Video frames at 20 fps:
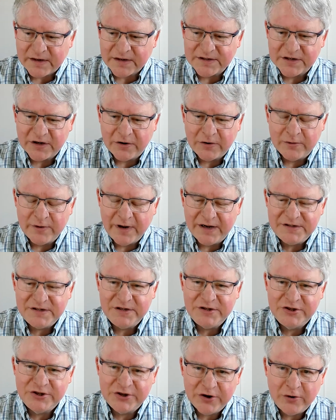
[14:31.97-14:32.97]
So as
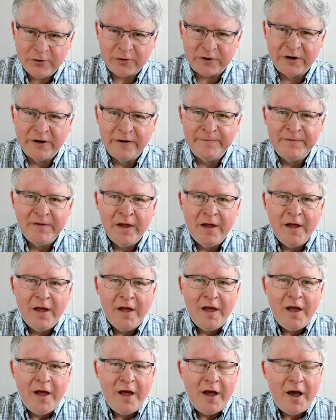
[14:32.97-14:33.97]
a joke,
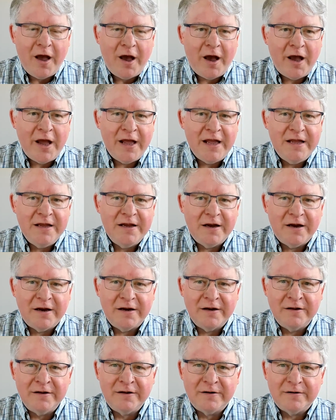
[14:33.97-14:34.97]

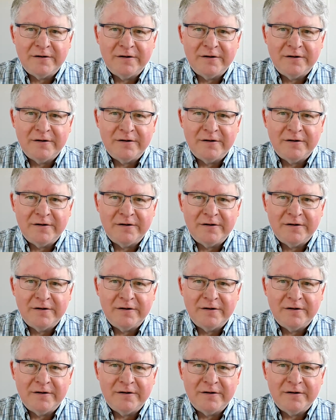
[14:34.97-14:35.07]
I